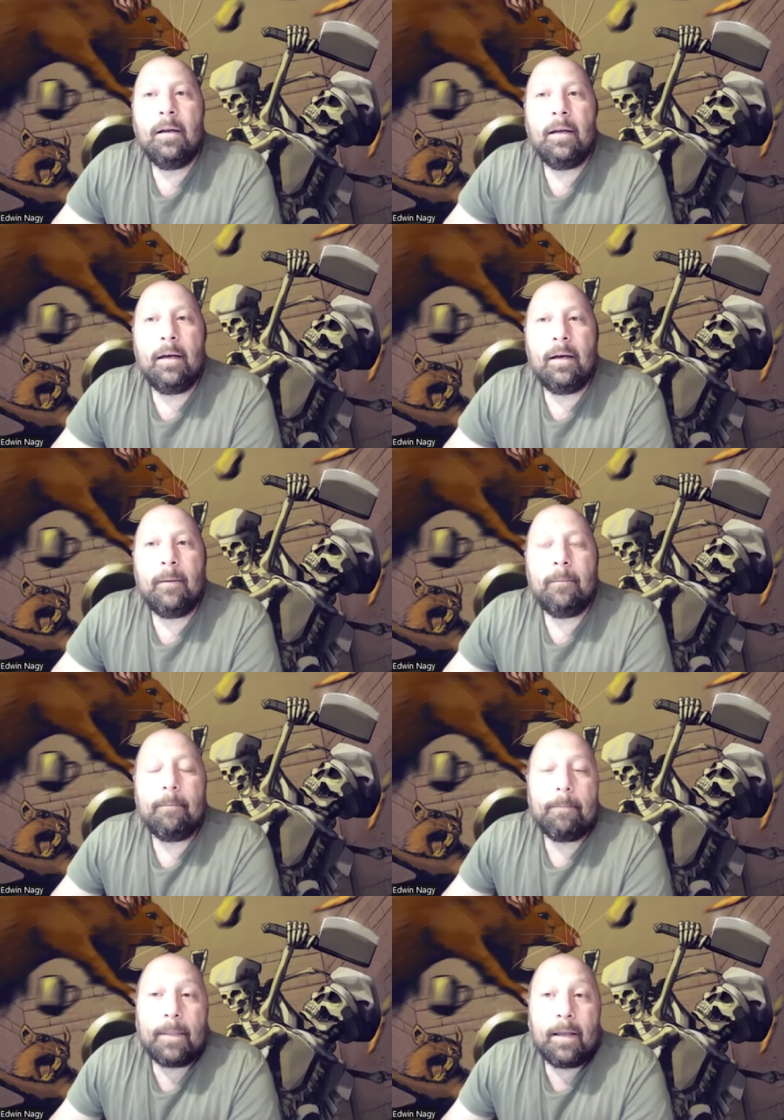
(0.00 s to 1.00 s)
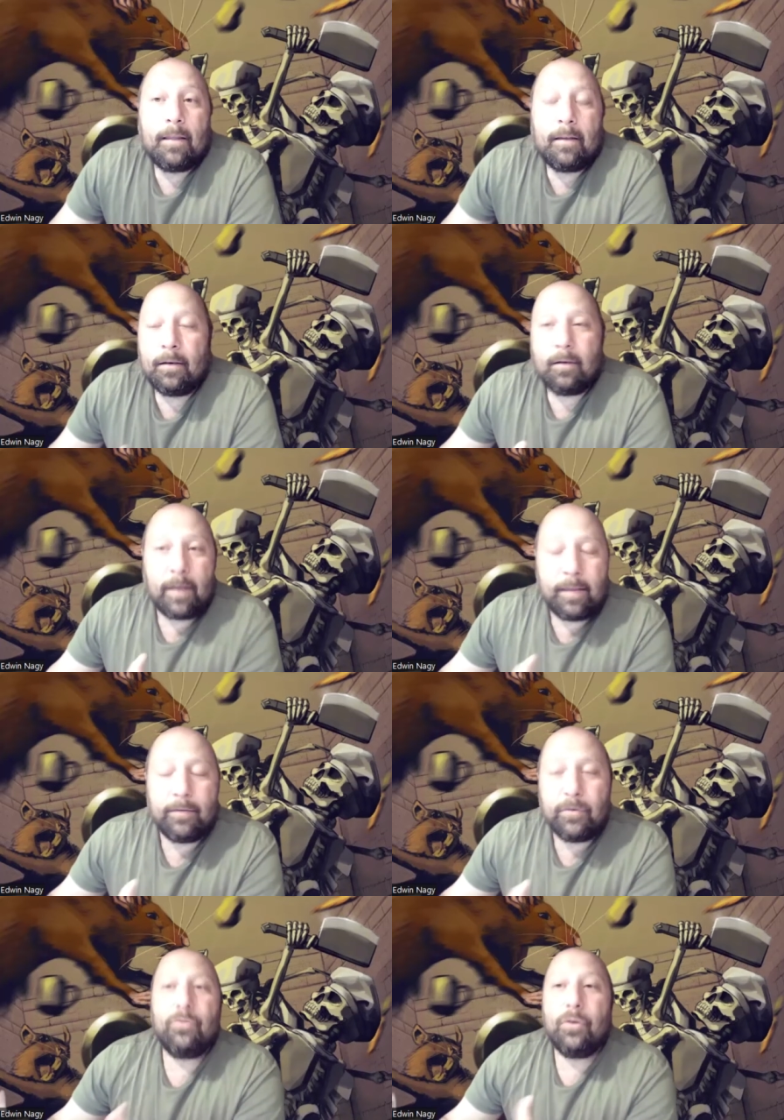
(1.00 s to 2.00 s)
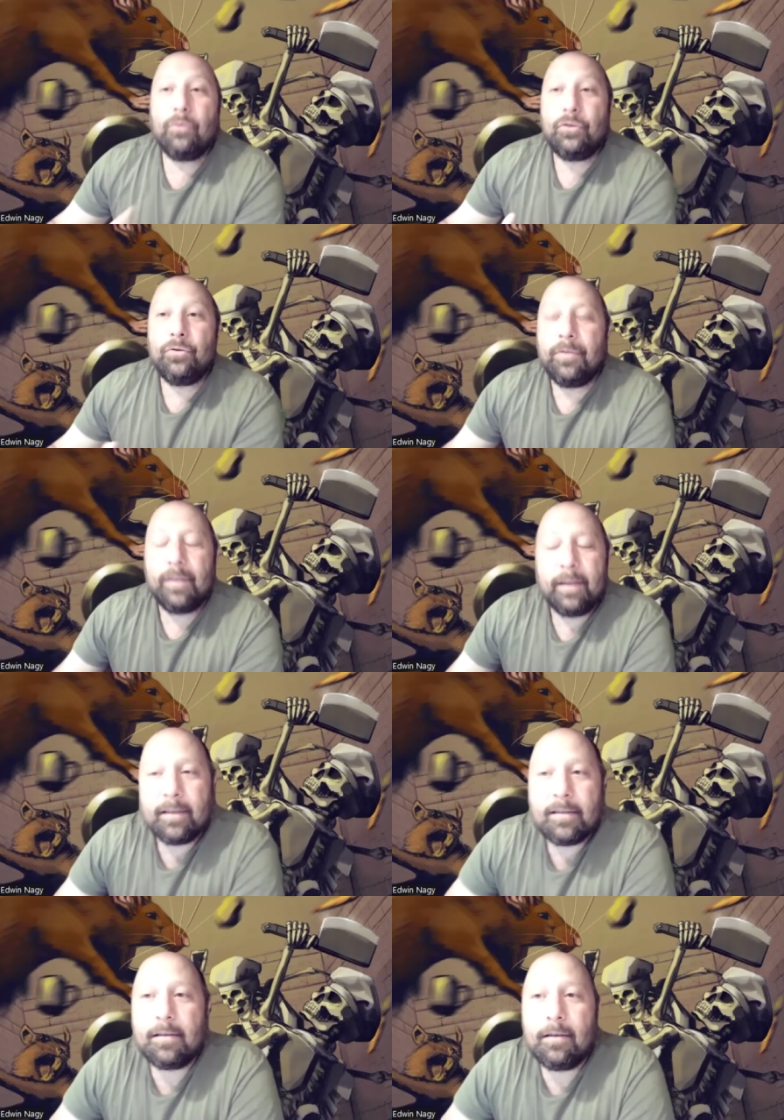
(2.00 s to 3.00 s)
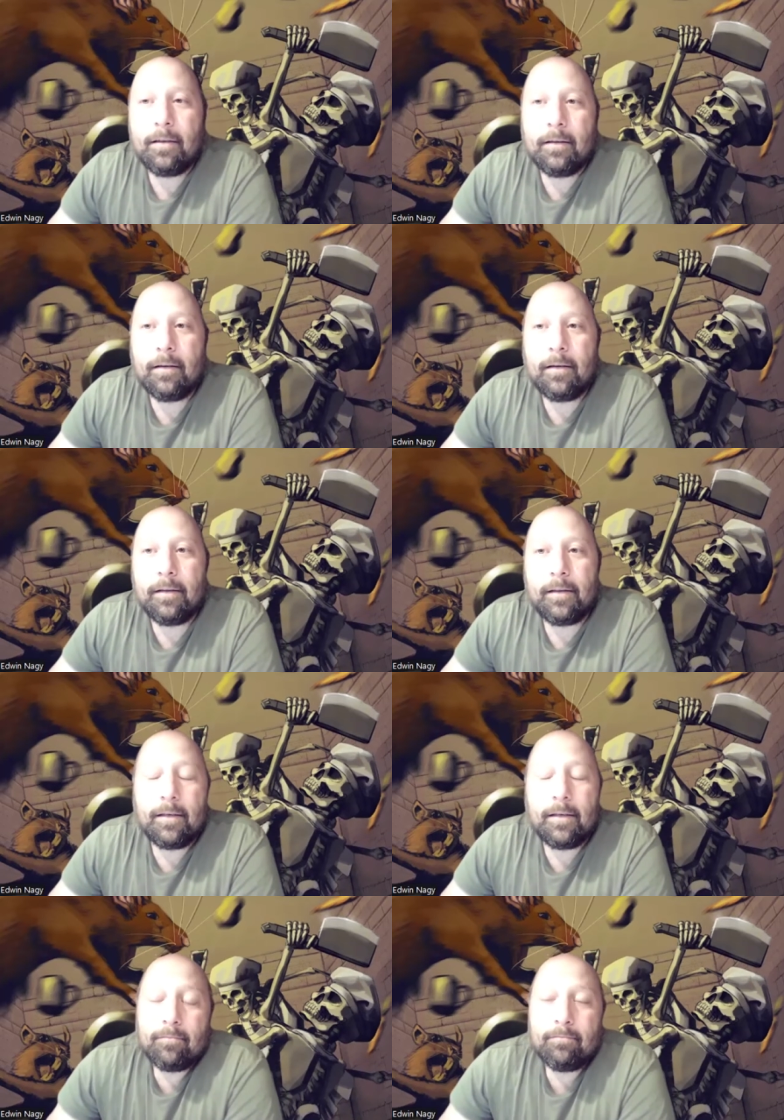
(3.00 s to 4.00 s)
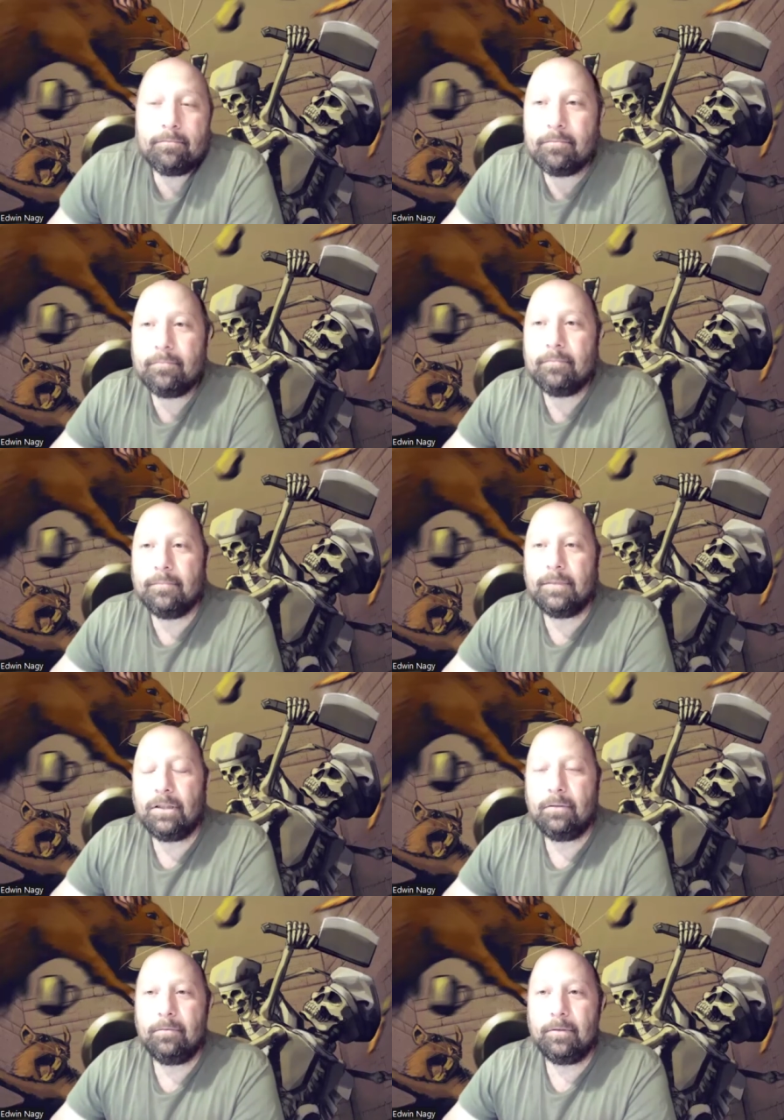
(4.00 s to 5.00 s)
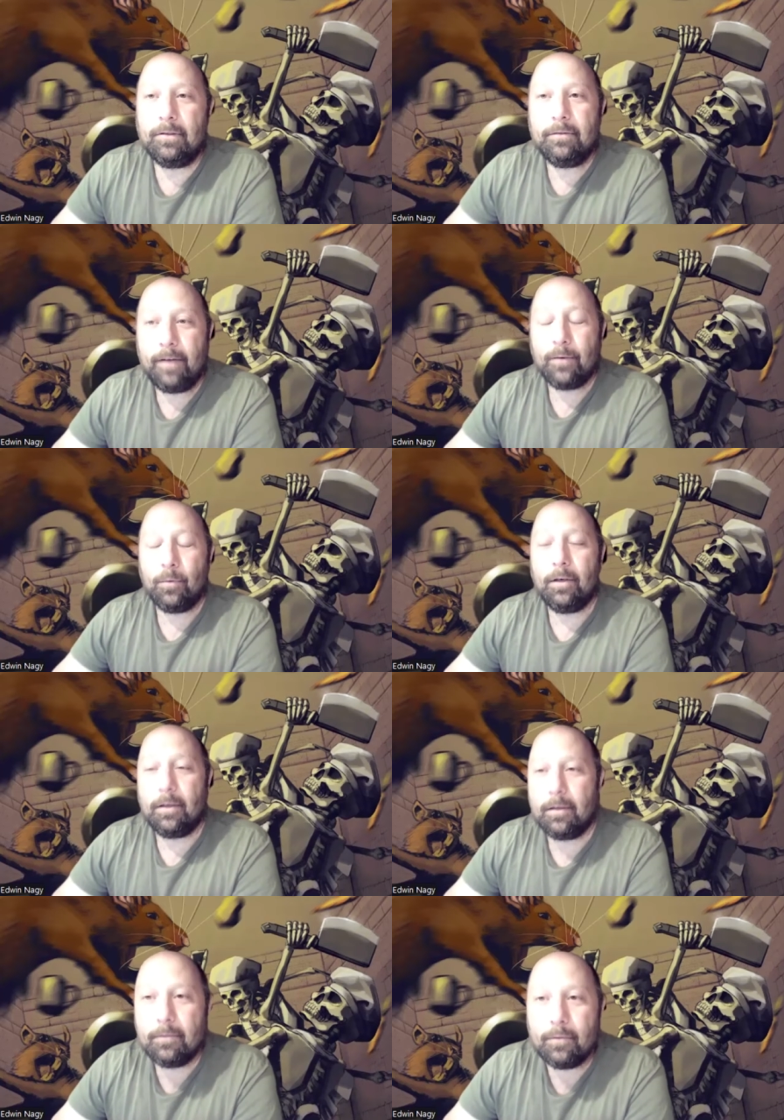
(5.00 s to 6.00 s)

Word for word: um, I think you know I think if you do those two things, uh, then you'll you'll find work.